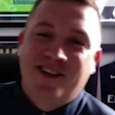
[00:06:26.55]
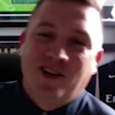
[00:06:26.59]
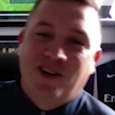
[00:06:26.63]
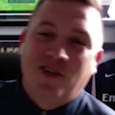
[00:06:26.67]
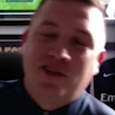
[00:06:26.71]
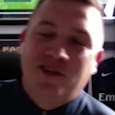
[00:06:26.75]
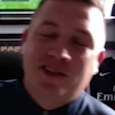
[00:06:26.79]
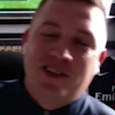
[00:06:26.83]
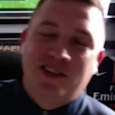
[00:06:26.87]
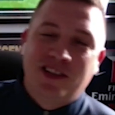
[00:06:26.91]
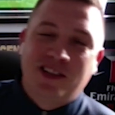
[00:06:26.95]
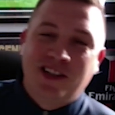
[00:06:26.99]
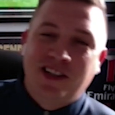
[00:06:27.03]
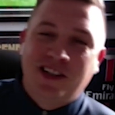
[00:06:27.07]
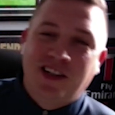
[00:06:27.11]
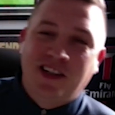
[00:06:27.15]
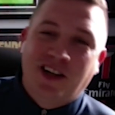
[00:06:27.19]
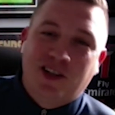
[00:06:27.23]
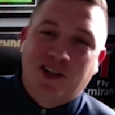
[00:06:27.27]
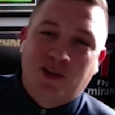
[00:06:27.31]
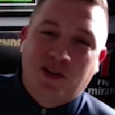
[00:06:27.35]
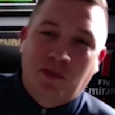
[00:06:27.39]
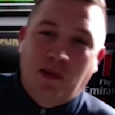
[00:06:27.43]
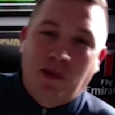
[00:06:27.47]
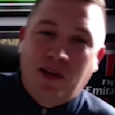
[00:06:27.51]
Obviously,
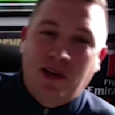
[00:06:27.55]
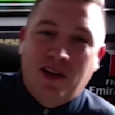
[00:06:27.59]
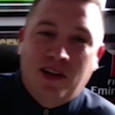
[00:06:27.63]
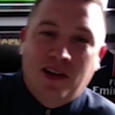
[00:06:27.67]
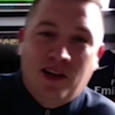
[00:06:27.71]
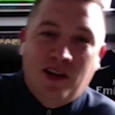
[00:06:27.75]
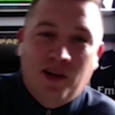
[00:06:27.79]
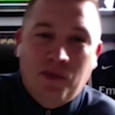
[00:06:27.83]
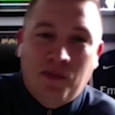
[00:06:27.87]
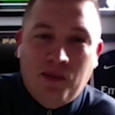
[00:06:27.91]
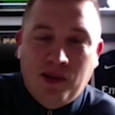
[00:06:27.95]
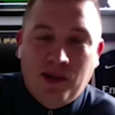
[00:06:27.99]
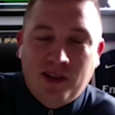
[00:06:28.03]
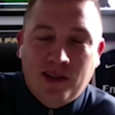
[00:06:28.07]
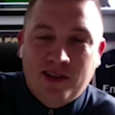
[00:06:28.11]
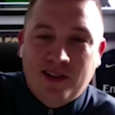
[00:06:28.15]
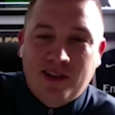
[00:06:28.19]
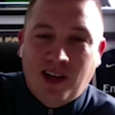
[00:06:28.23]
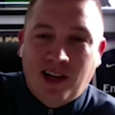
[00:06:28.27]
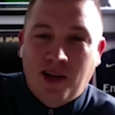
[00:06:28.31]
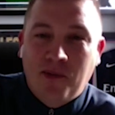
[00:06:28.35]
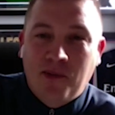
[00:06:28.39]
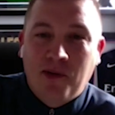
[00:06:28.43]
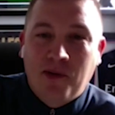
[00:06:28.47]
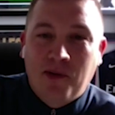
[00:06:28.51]
I spent a bit of
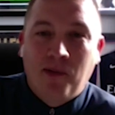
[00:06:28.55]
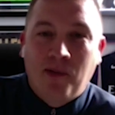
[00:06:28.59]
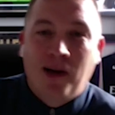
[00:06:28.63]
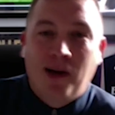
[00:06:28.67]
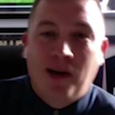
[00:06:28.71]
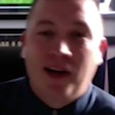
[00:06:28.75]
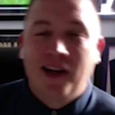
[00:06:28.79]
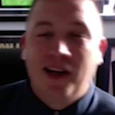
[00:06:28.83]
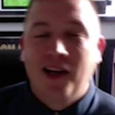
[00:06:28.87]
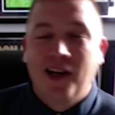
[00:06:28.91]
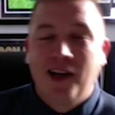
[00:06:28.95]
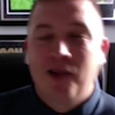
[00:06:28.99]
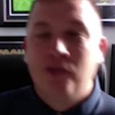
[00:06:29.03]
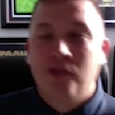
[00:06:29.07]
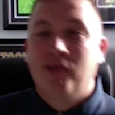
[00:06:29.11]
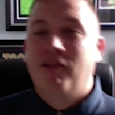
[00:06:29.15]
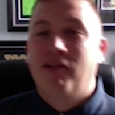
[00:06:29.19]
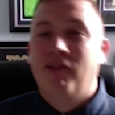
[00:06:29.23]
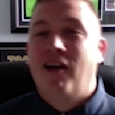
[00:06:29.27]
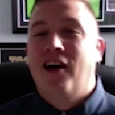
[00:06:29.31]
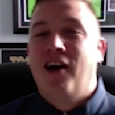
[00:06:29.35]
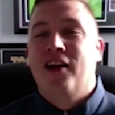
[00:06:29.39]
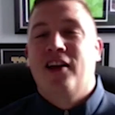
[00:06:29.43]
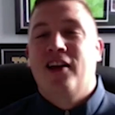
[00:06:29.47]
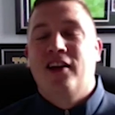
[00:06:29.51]
time in Minehead with
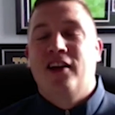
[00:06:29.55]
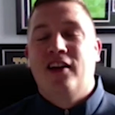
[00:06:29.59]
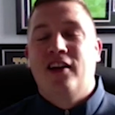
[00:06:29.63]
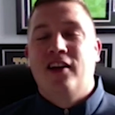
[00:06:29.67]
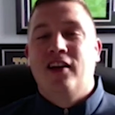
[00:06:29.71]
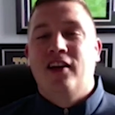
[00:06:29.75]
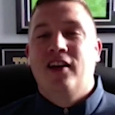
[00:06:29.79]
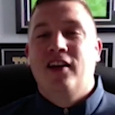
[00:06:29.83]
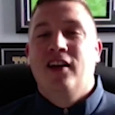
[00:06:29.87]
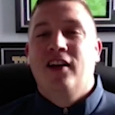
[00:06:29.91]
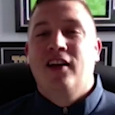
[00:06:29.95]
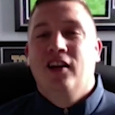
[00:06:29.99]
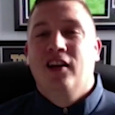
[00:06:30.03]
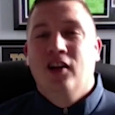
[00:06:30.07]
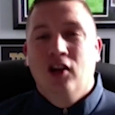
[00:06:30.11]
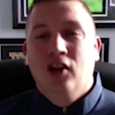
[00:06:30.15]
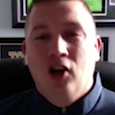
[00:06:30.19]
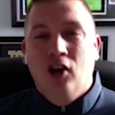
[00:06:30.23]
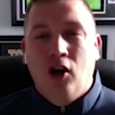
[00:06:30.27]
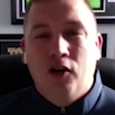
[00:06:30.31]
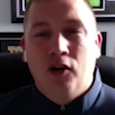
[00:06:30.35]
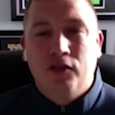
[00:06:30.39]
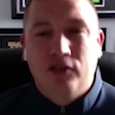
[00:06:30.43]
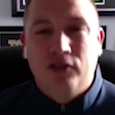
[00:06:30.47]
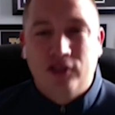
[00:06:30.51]
Ryan, and
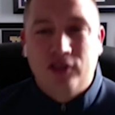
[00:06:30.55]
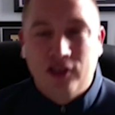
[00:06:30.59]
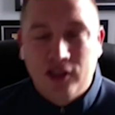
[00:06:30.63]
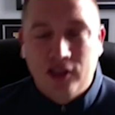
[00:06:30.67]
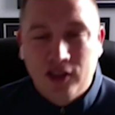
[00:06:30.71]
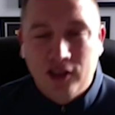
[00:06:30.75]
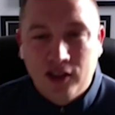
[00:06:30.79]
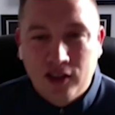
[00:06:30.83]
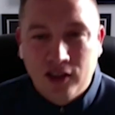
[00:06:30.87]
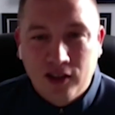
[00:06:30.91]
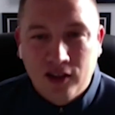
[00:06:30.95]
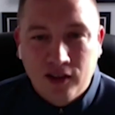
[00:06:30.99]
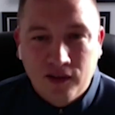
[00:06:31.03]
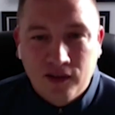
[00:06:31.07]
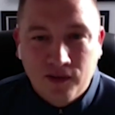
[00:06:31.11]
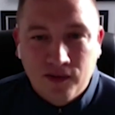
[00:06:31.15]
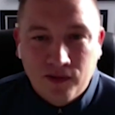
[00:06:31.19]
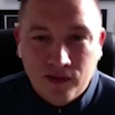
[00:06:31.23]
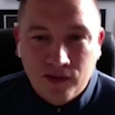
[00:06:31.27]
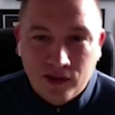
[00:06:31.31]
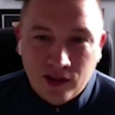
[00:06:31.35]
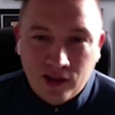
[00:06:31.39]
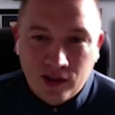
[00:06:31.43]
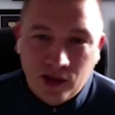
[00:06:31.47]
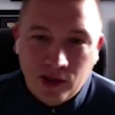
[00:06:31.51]
obviously,
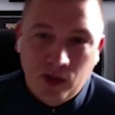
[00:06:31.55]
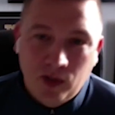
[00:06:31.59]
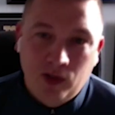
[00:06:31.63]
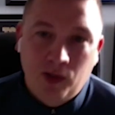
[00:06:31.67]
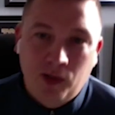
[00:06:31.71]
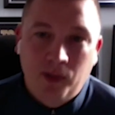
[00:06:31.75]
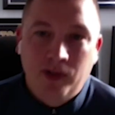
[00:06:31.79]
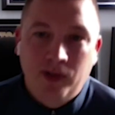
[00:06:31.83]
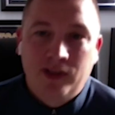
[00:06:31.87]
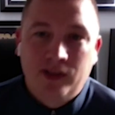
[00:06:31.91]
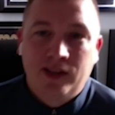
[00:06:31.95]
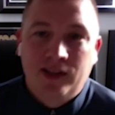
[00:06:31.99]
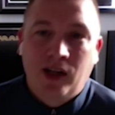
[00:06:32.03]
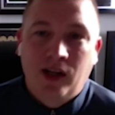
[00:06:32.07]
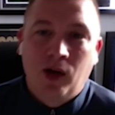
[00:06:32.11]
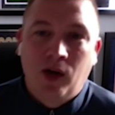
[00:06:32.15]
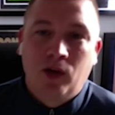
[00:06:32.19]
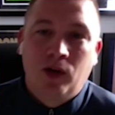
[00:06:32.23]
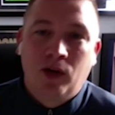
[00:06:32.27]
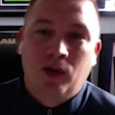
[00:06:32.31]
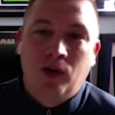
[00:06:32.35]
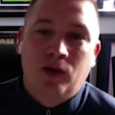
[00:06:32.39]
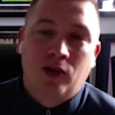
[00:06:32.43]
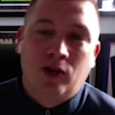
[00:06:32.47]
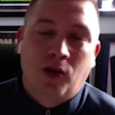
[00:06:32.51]
he was a bit
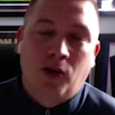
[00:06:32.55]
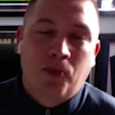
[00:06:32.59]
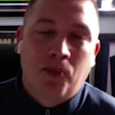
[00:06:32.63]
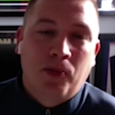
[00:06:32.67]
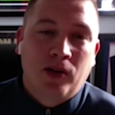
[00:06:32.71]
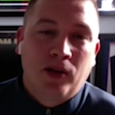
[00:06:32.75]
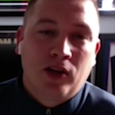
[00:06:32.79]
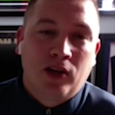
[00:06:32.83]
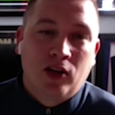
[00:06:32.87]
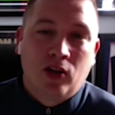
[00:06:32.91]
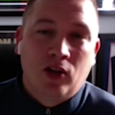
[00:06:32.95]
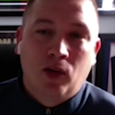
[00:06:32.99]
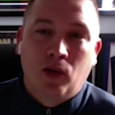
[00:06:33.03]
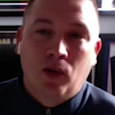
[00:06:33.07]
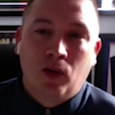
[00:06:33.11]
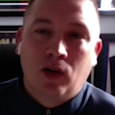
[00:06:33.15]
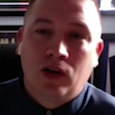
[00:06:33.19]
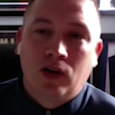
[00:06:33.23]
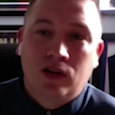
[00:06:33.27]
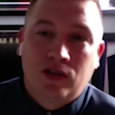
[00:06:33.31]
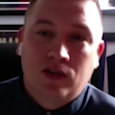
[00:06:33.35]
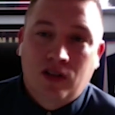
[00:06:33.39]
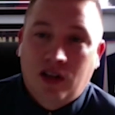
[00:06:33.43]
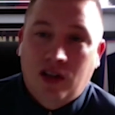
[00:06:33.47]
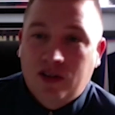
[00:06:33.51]
down at not being in the
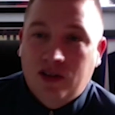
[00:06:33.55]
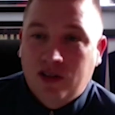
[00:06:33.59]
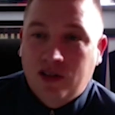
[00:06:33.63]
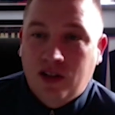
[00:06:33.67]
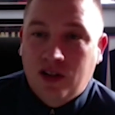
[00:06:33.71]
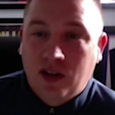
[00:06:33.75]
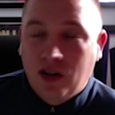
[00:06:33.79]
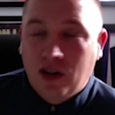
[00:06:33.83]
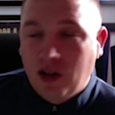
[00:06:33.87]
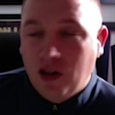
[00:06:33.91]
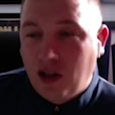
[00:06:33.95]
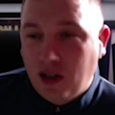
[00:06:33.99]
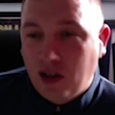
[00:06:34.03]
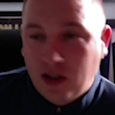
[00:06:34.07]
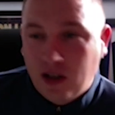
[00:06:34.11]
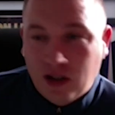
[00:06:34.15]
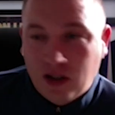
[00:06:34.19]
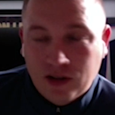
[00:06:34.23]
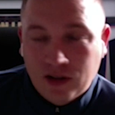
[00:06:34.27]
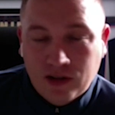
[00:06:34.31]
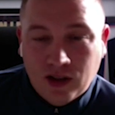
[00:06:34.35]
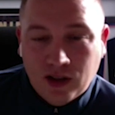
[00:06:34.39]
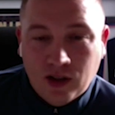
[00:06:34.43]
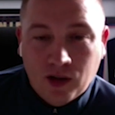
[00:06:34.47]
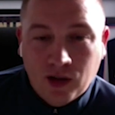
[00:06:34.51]
Worlds. And I said
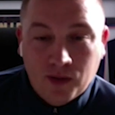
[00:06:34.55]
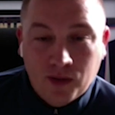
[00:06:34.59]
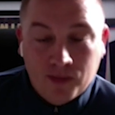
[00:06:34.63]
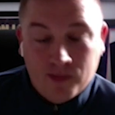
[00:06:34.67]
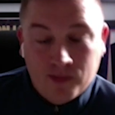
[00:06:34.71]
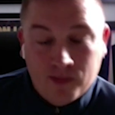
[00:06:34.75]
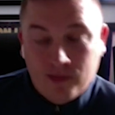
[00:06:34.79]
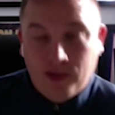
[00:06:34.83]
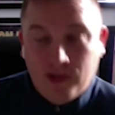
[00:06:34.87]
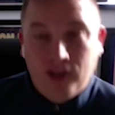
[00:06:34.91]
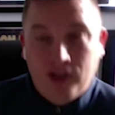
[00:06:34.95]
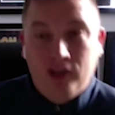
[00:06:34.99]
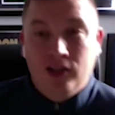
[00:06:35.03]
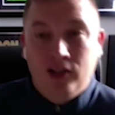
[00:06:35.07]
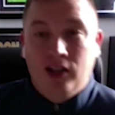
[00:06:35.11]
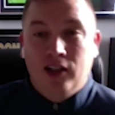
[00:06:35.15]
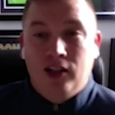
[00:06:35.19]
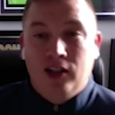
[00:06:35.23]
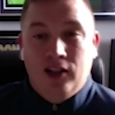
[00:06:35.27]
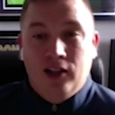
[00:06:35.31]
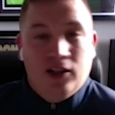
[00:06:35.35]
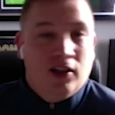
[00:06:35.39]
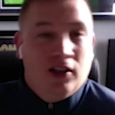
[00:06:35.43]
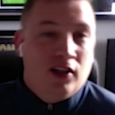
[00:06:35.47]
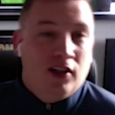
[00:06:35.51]
to him,
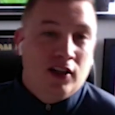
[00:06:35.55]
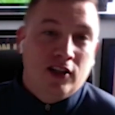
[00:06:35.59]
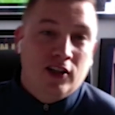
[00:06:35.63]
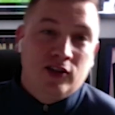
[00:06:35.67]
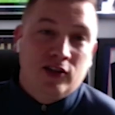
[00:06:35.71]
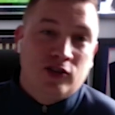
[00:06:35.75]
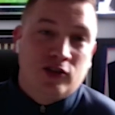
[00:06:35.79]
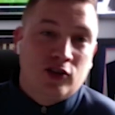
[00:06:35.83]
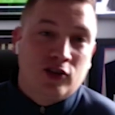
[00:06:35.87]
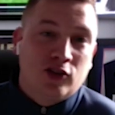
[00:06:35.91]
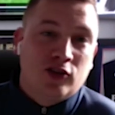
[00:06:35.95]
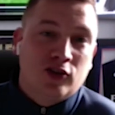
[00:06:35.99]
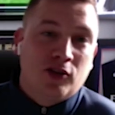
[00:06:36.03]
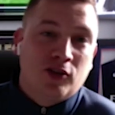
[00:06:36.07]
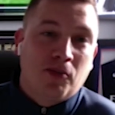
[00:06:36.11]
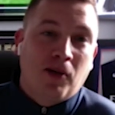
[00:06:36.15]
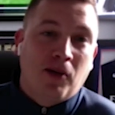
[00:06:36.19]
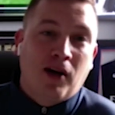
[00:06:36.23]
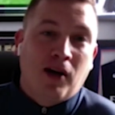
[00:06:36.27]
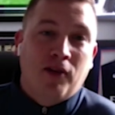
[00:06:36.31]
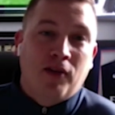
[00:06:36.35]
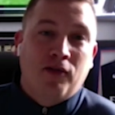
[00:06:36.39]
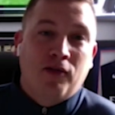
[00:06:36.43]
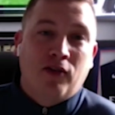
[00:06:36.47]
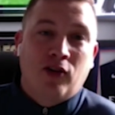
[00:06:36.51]
he's just the
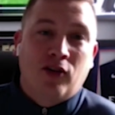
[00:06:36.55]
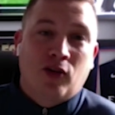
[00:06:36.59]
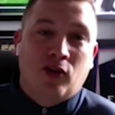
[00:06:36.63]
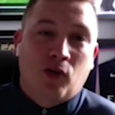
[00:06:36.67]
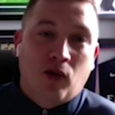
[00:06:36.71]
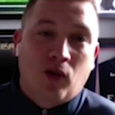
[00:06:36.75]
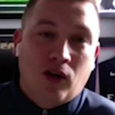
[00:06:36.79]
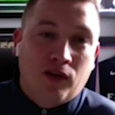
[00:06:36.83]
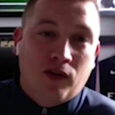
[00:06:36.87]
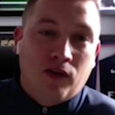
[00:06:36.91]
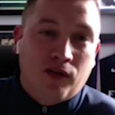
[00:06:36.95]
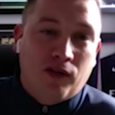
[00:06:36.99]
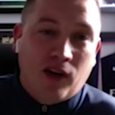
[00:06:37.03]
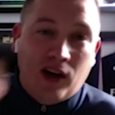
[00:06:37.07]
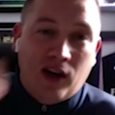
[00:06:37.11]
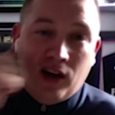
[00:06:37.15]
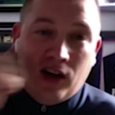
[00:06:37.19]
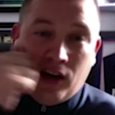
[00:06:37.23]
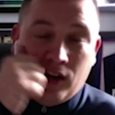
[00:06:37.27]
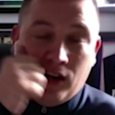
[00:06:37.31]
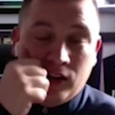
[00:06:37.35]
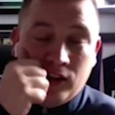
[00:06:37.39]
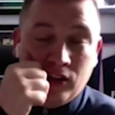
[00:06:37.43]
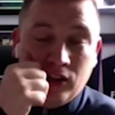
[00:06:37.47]
man for the qualifier.